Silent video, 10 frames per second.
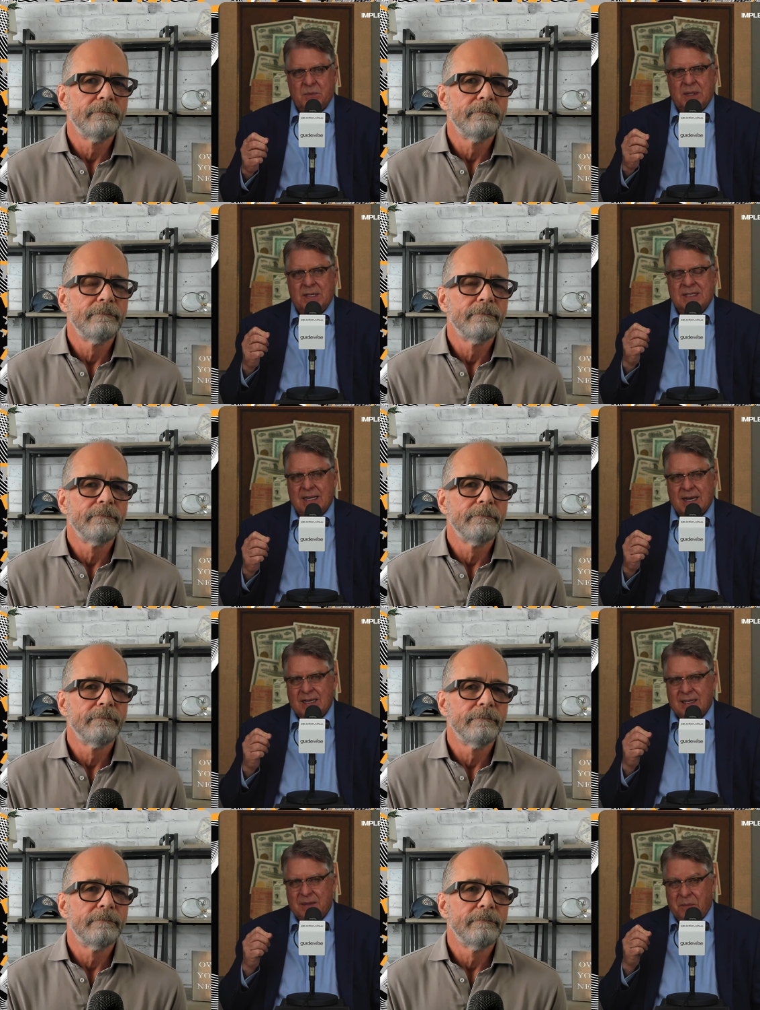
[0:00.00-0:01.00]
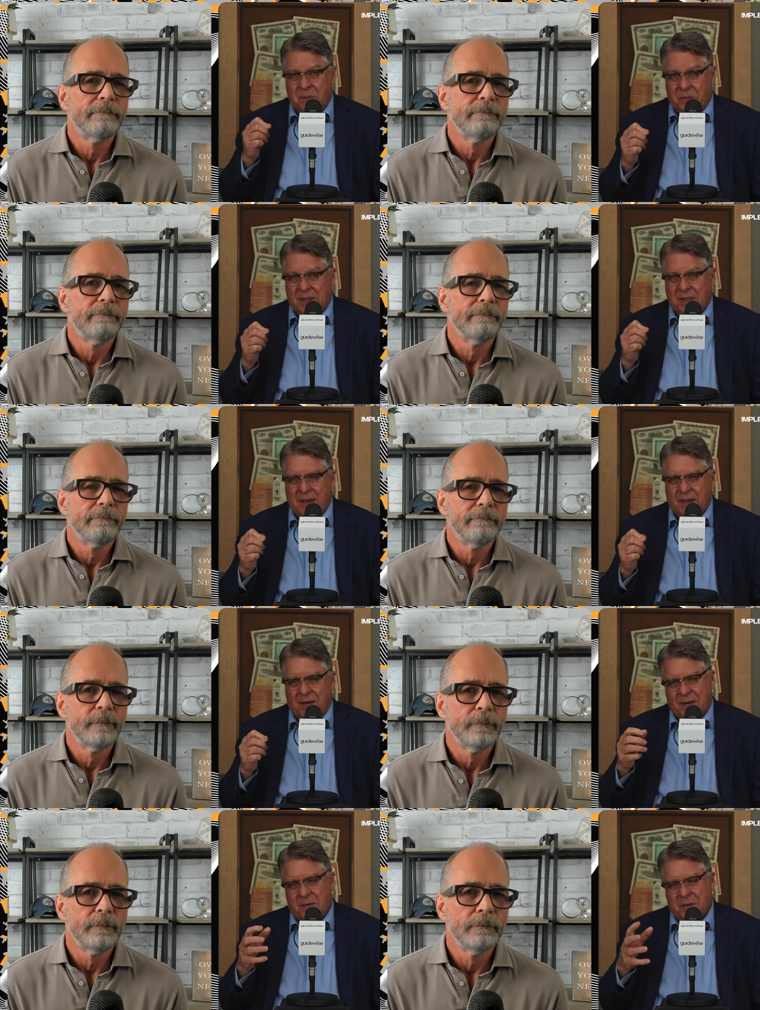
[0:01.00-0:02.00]
Speaker 1: when it's not really
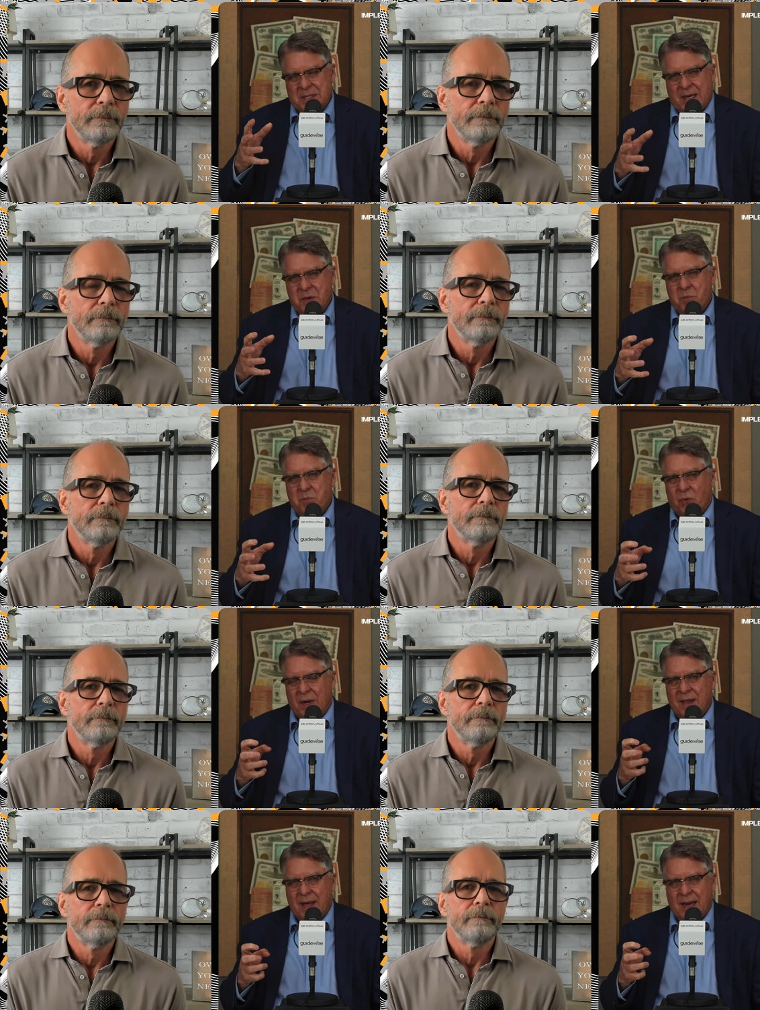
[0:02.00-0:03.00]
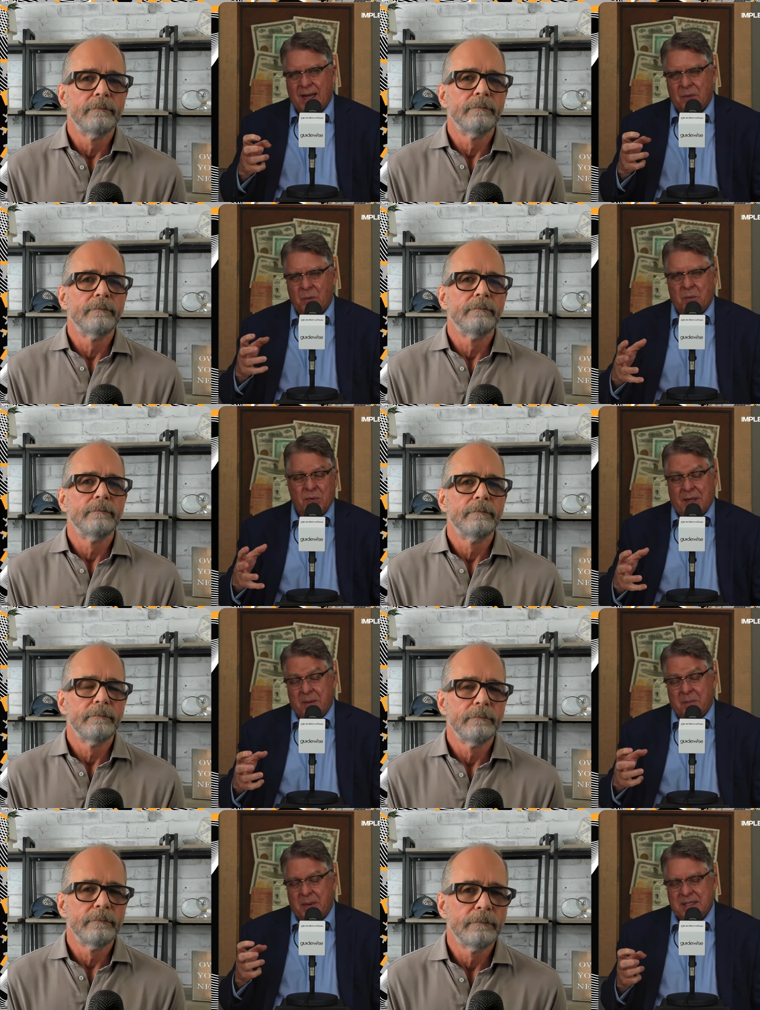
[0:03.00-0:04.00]
there? In other words, how do you bring that out or bring
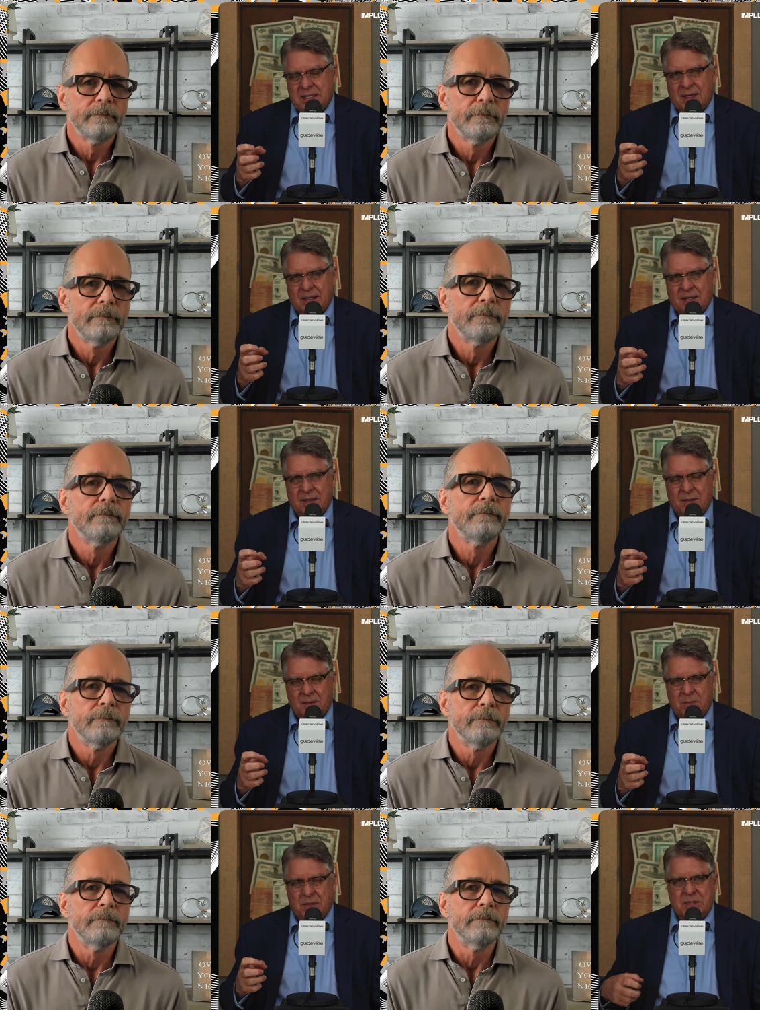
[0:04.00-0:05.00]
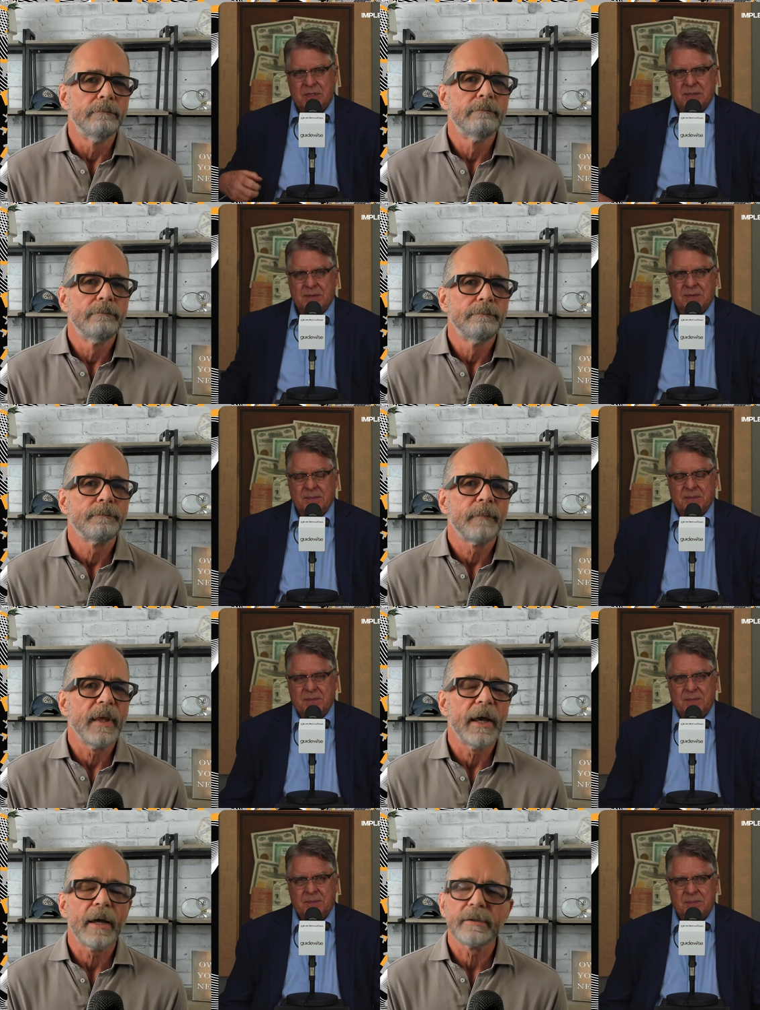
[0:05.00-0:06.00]
the best out in another mm-hmm. person? Mm-hmm.
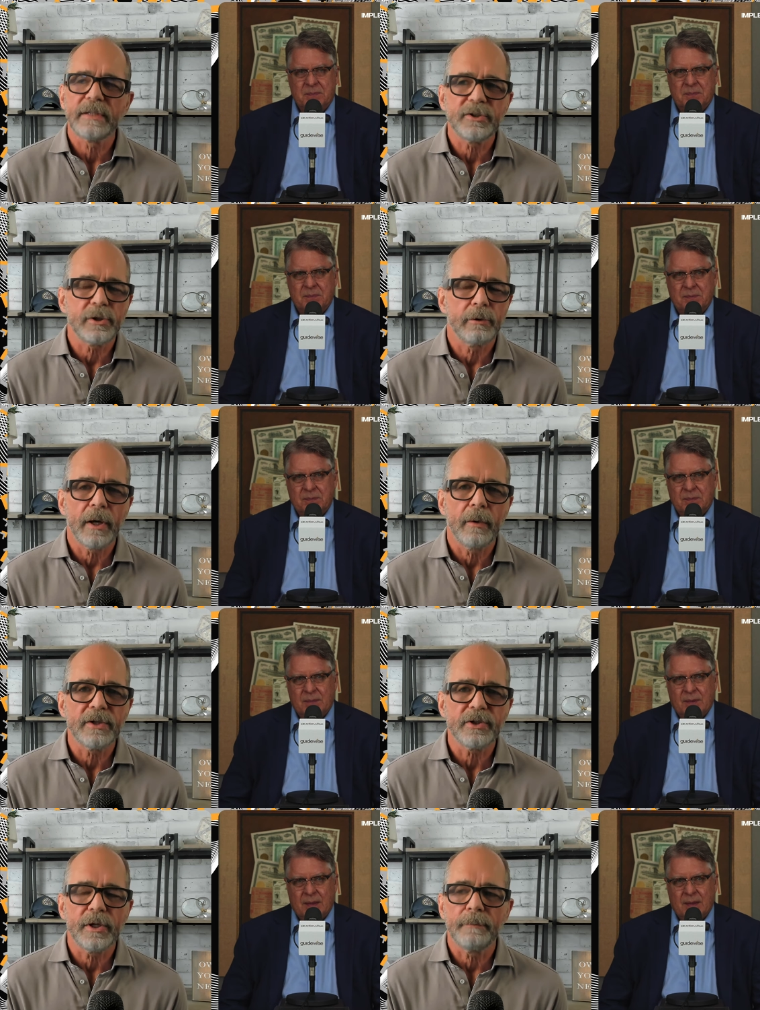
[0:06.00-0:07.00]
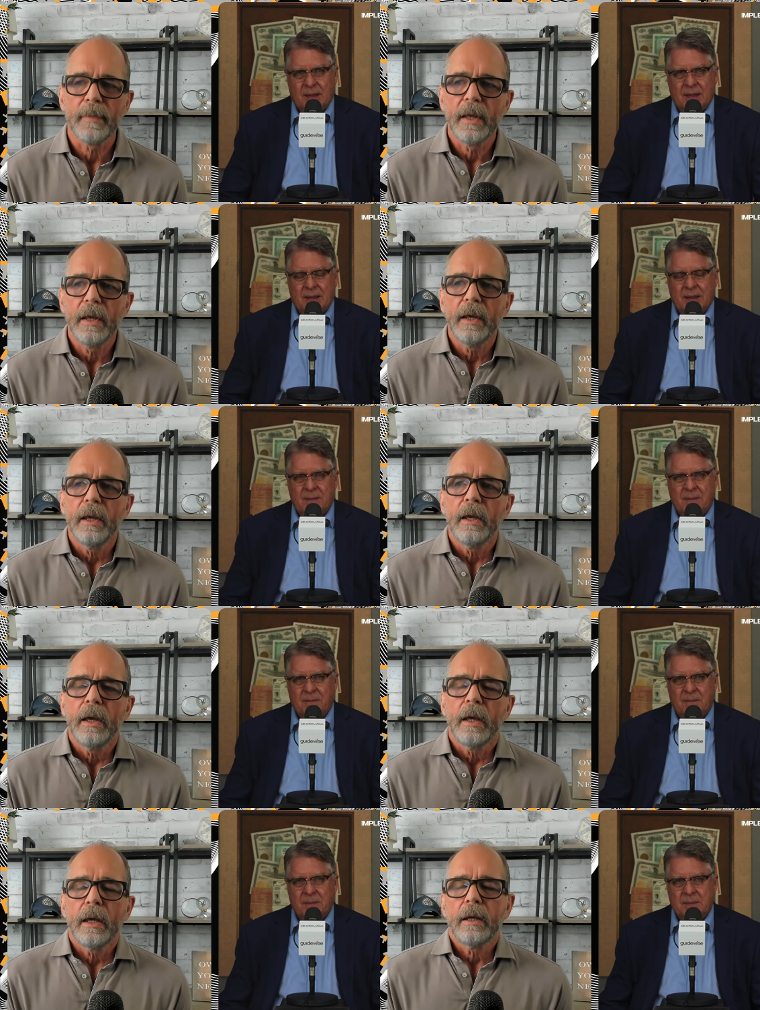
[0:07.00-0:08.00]
Speaker 2: Yeah, such a great question.
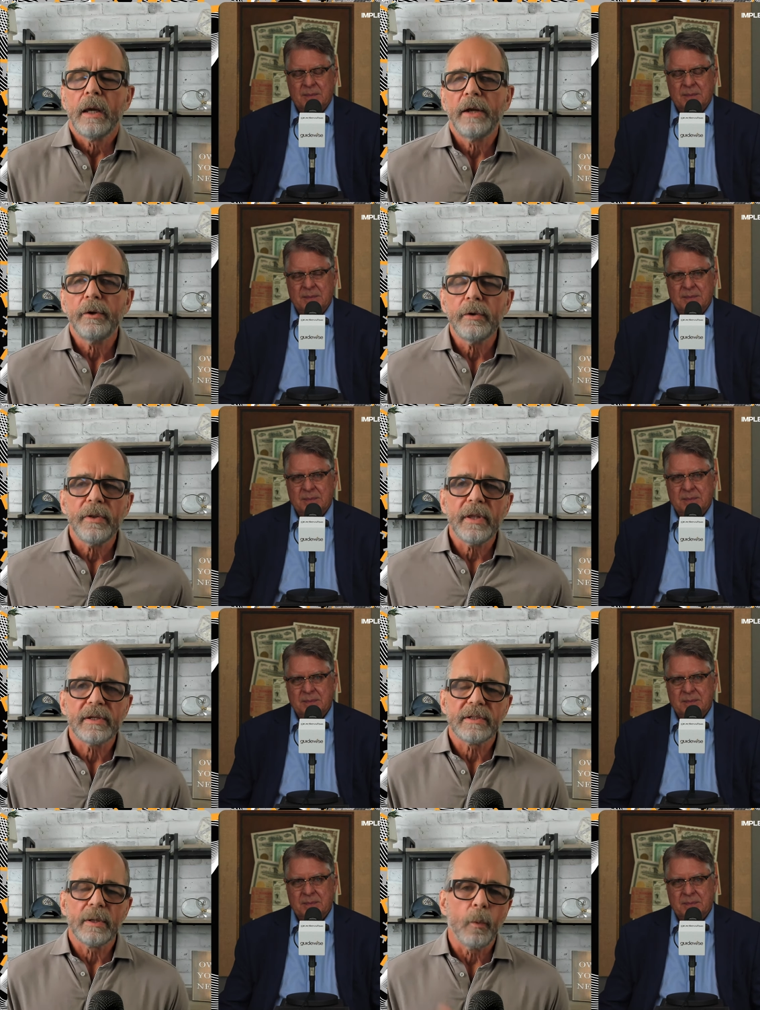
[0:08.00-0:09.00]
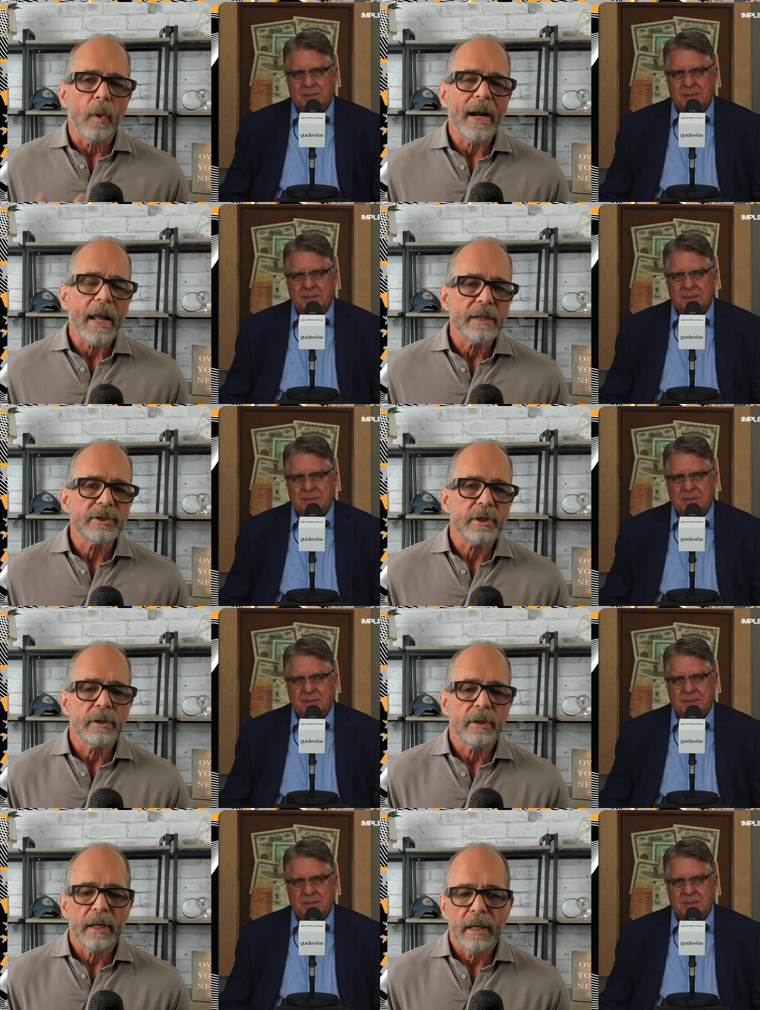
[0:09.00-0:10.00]
I don't know that there's a one
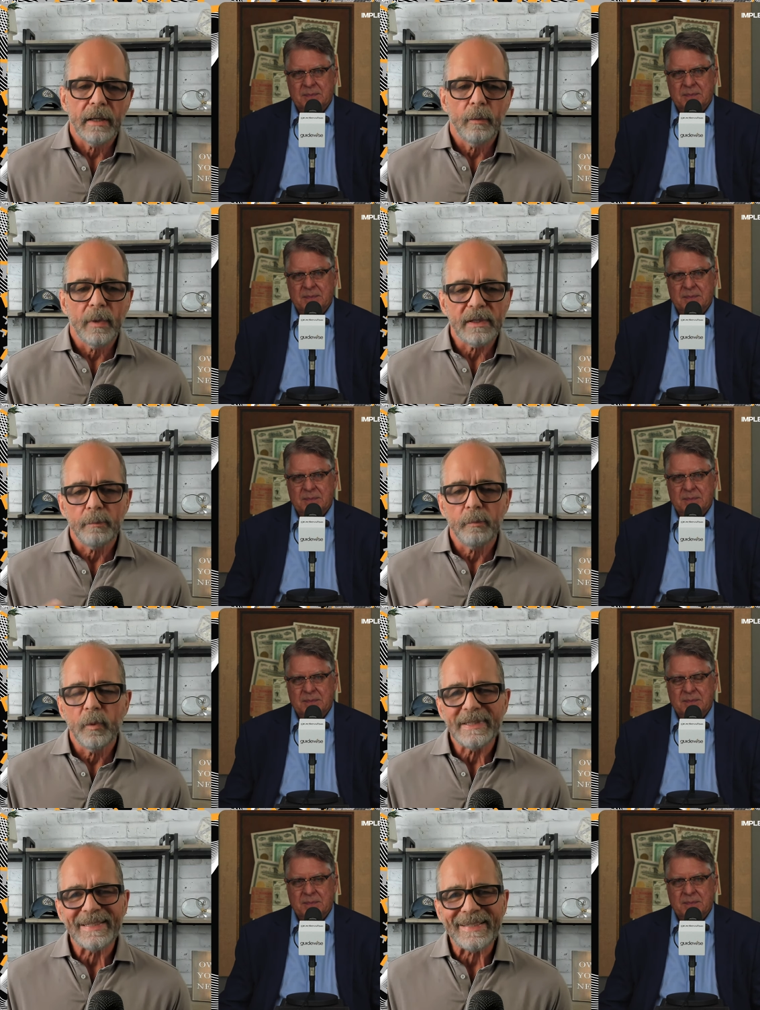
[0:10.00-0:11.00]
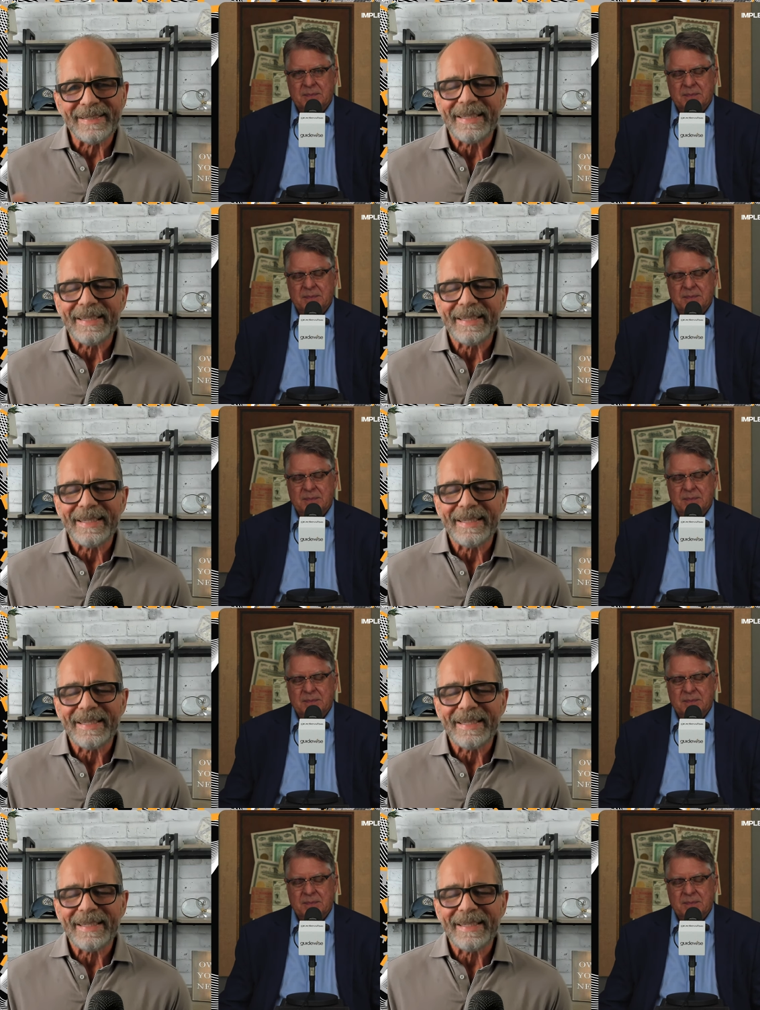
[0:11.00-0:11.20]
answer. What was the